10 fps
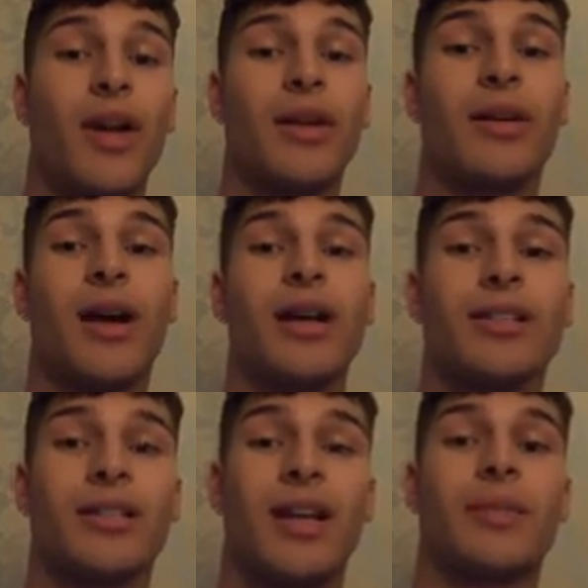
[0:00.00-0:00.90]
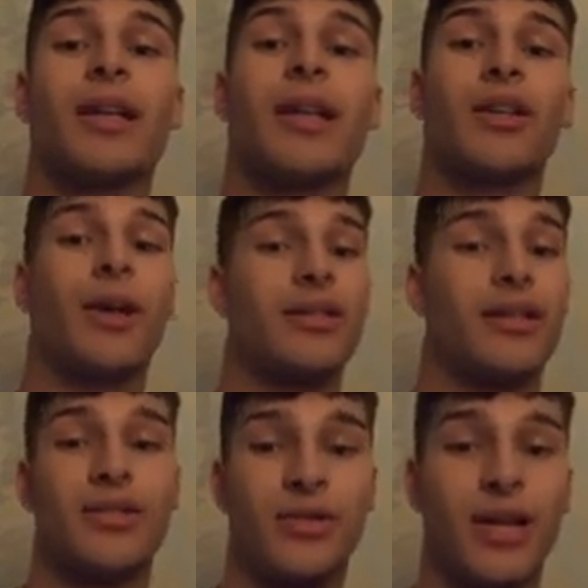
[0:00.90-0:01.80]
go now, guys, because I'm going to let you
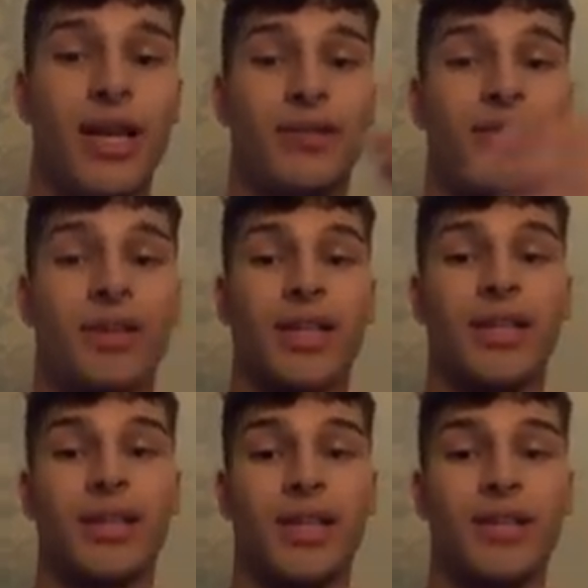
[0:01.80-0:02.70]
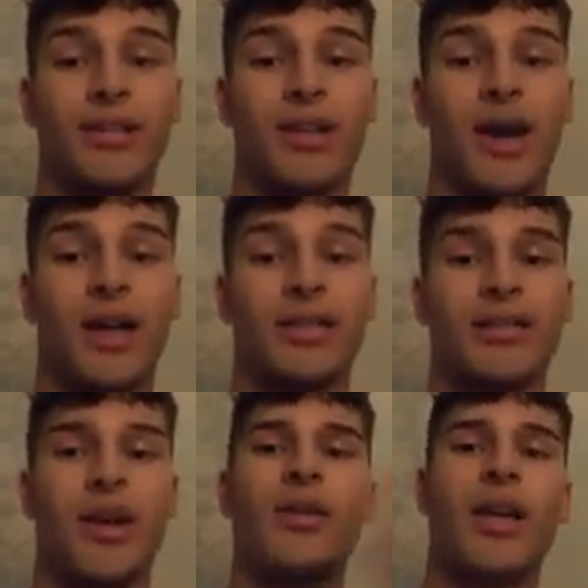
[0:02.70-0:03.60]
actually enjoy Ain't It Funny. Thank you, guys.
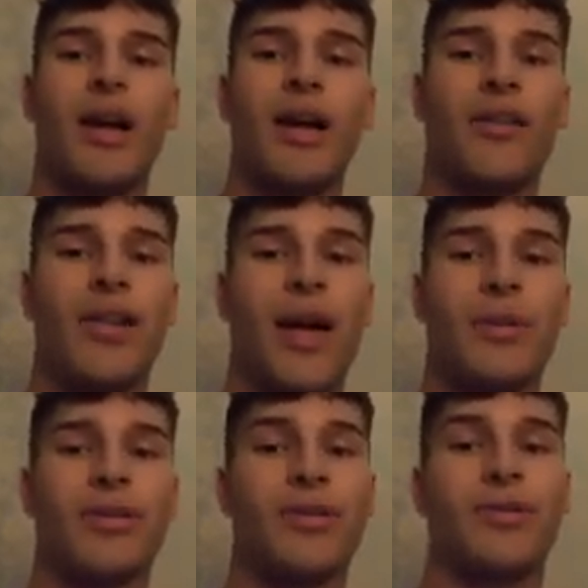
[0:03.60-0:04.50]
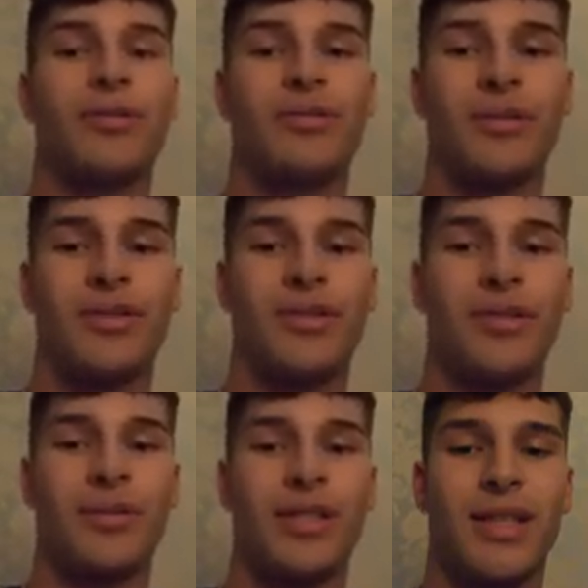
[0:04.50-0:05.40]
Oh, yeah, I love Kappa, too. Someone just
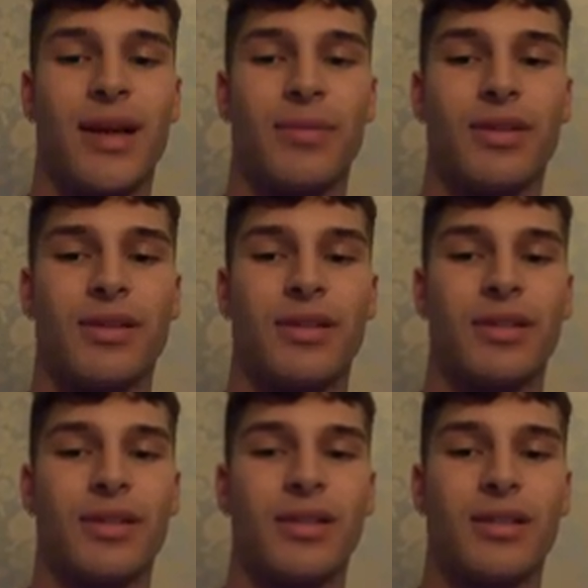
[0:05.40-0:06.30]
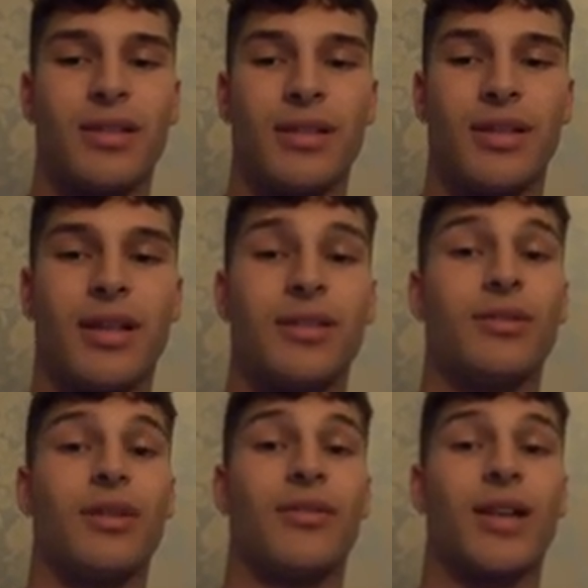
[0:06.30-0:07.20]
commented Kappa. I
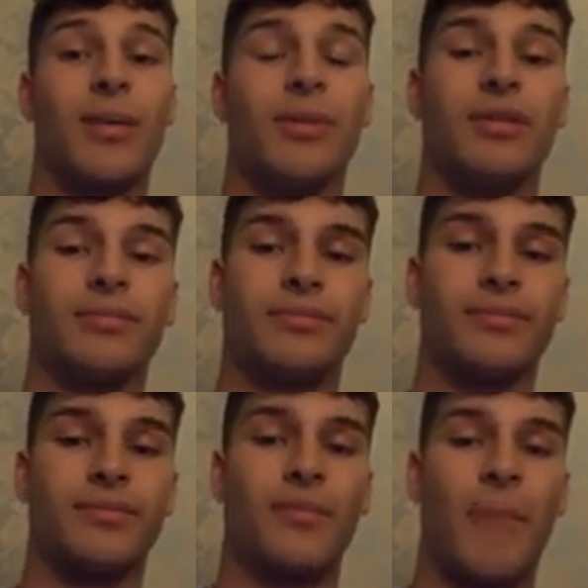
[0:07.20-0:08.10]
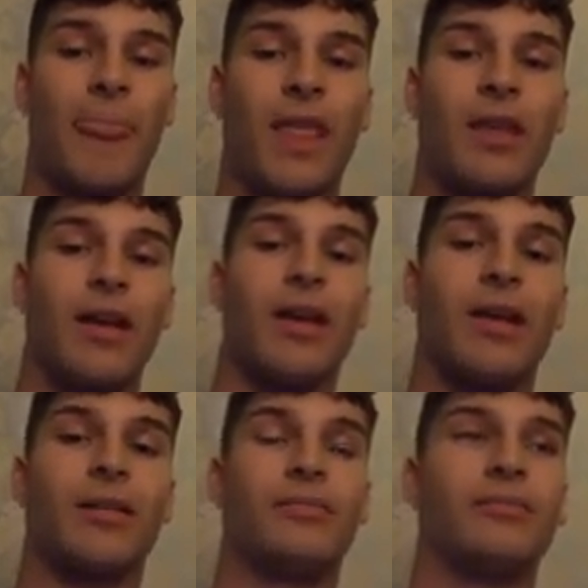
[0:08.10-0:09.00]
do love Kappa.
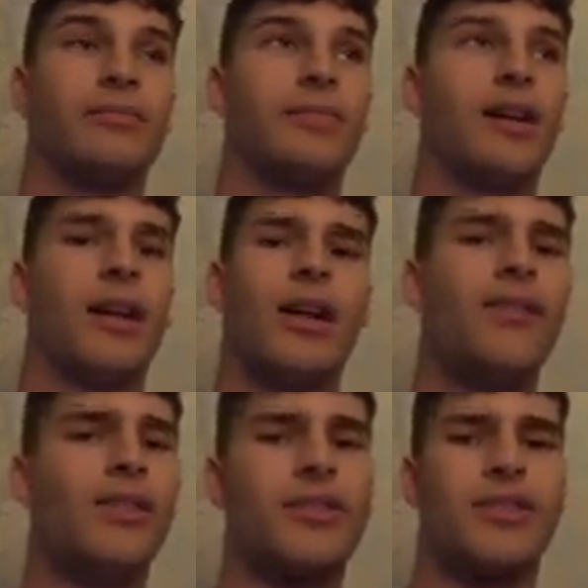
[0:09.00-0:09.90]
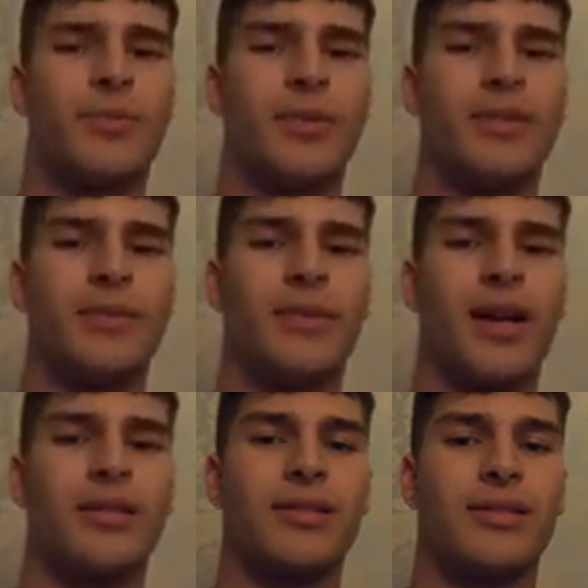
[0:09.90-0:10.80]
I love loads of sporty
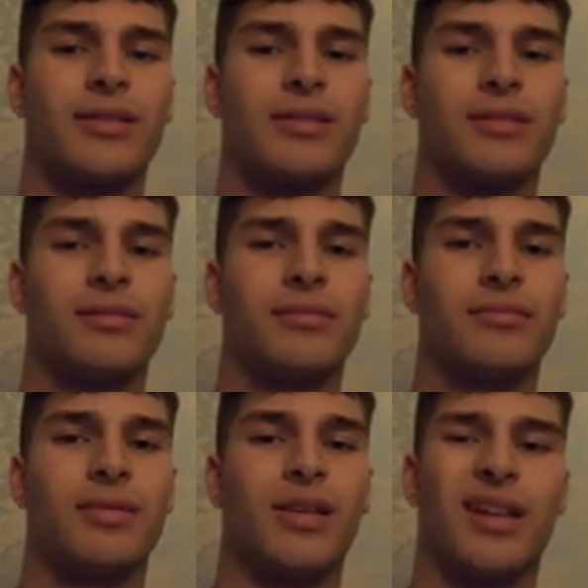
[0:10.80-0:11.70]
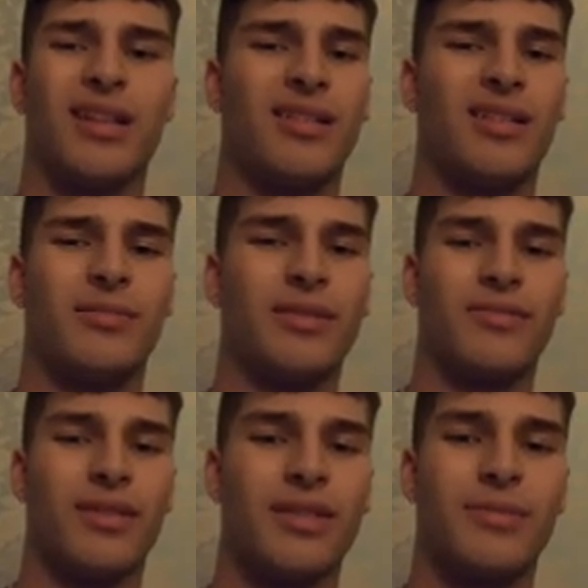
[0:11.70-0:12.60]
brands. But, like, I'm not
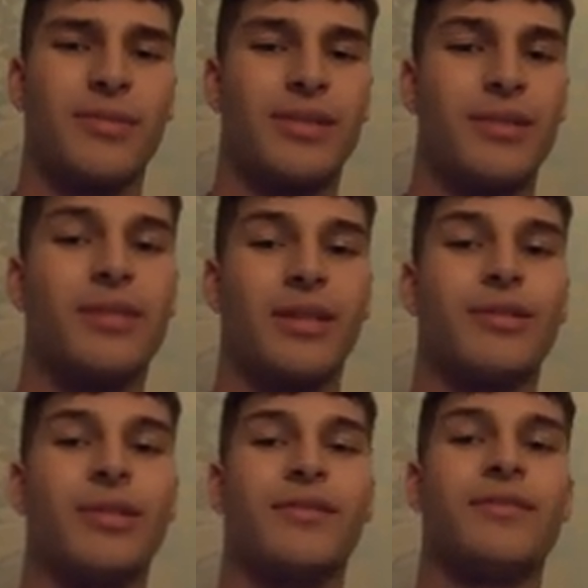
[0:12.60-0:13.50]
very sporty, but I do love